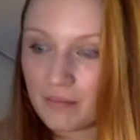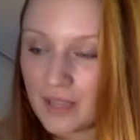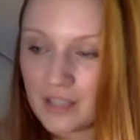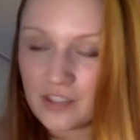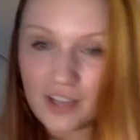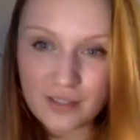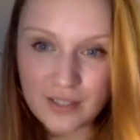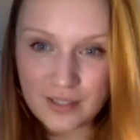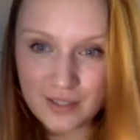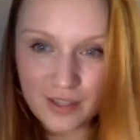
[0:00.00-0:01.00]

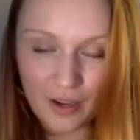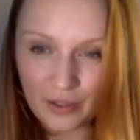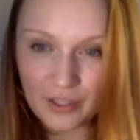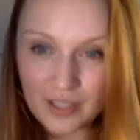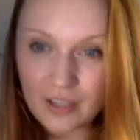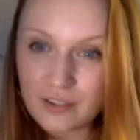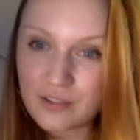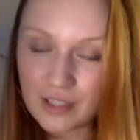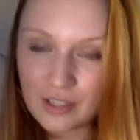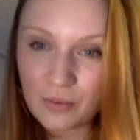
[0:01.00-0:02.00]
injustice that's going on in the country
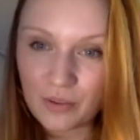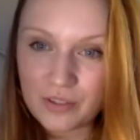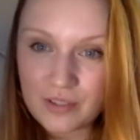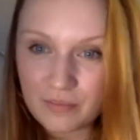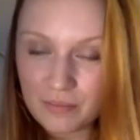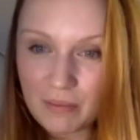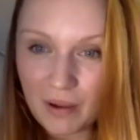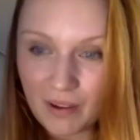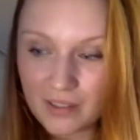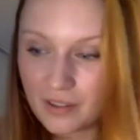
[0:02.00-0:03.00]
that you want to be
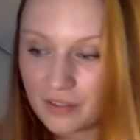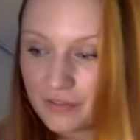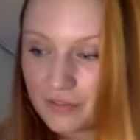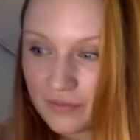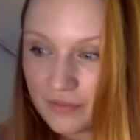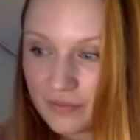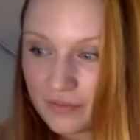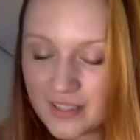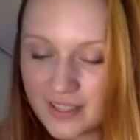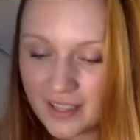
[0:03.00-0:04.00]
part of
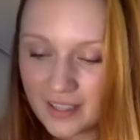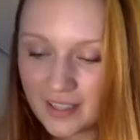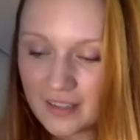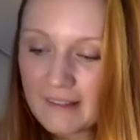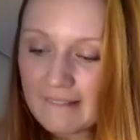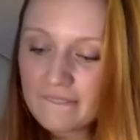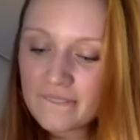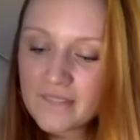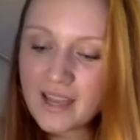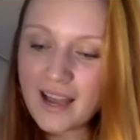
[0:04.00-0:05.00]
fighting,
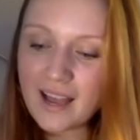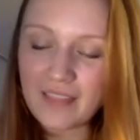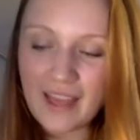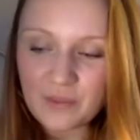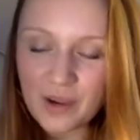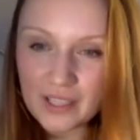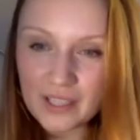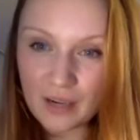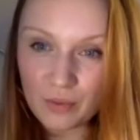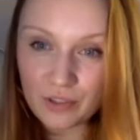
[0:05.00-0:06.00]
and then working
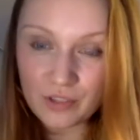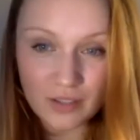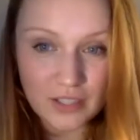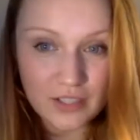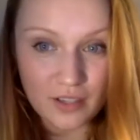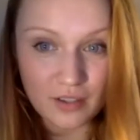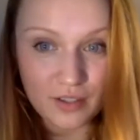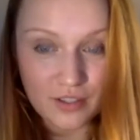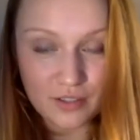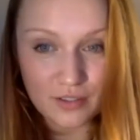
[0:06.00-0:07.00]
out what you don't need to know
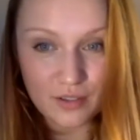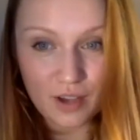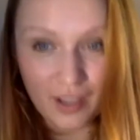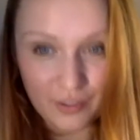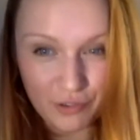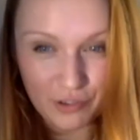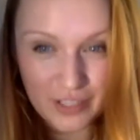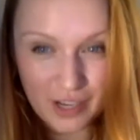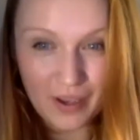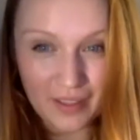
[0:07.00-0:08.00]
because you kind of already
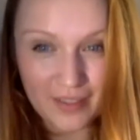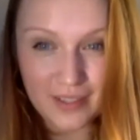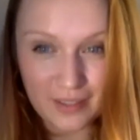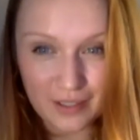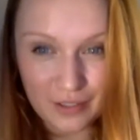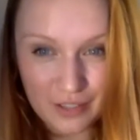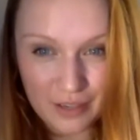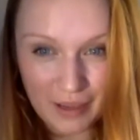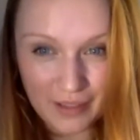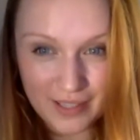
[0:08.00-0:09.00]
know it and there's nothing you can do
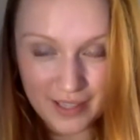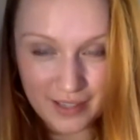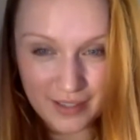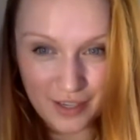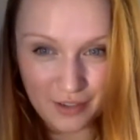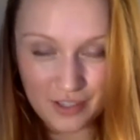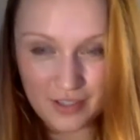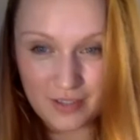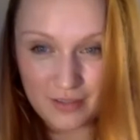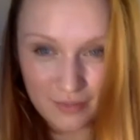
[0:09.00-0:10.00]
about it. So just
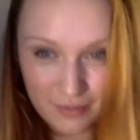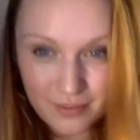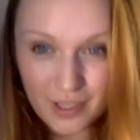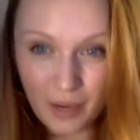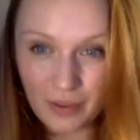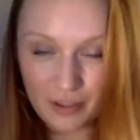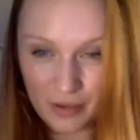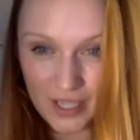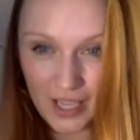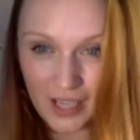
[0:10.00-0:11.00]
going through
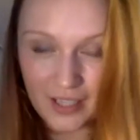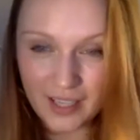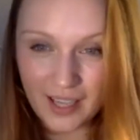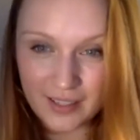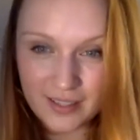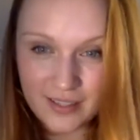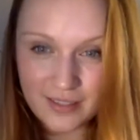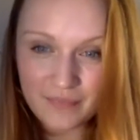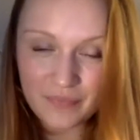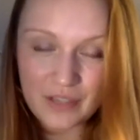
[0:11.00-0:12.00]
it again and again
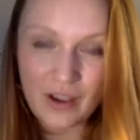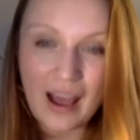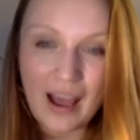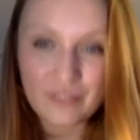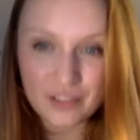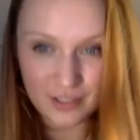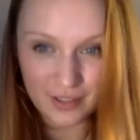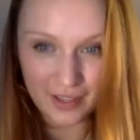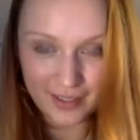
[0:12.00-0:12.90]
you don't have to do that.